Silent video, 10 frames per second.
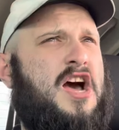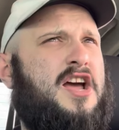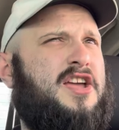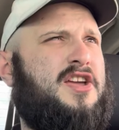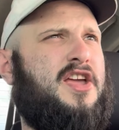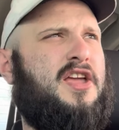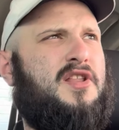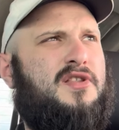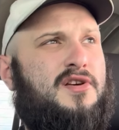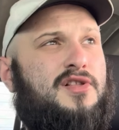I ate
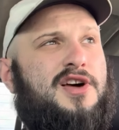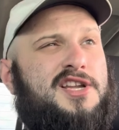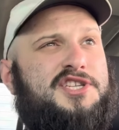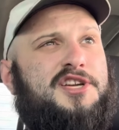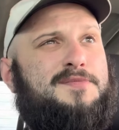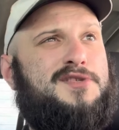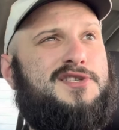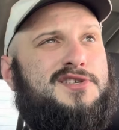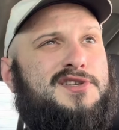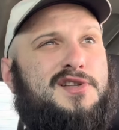a lot of
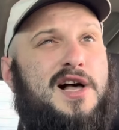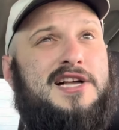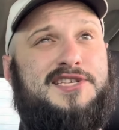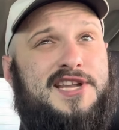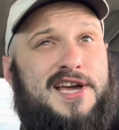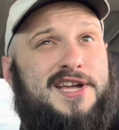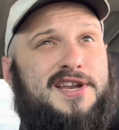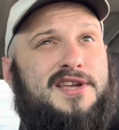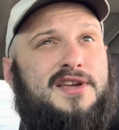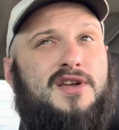chips last night
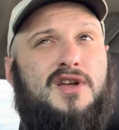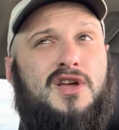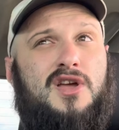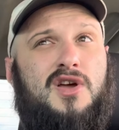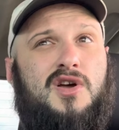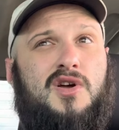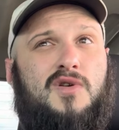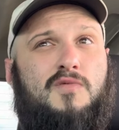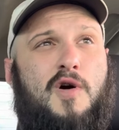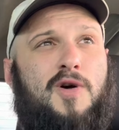
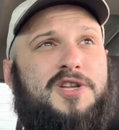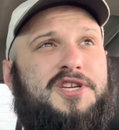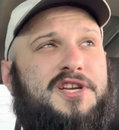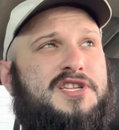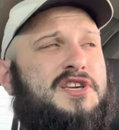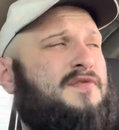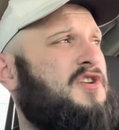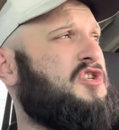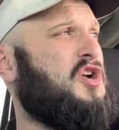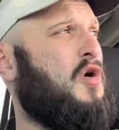while watching a
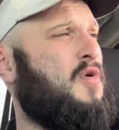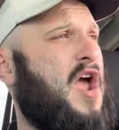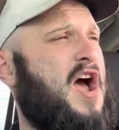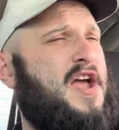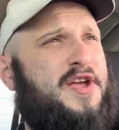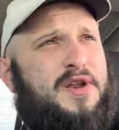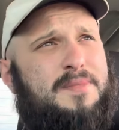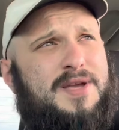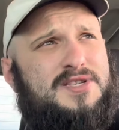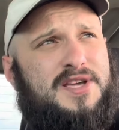TV show. Yeah, I ate a
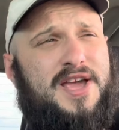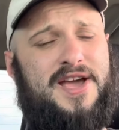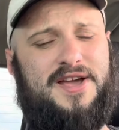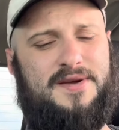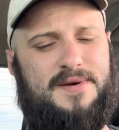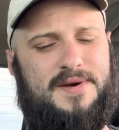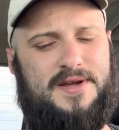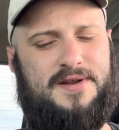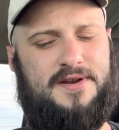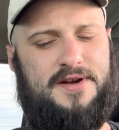piece of cake,
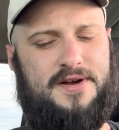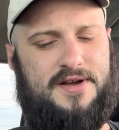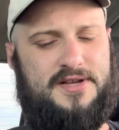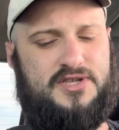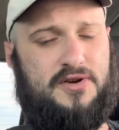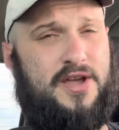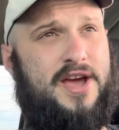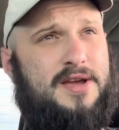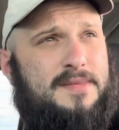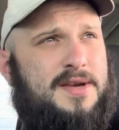and it's
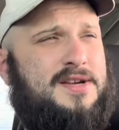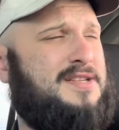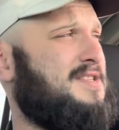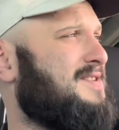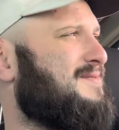okay, because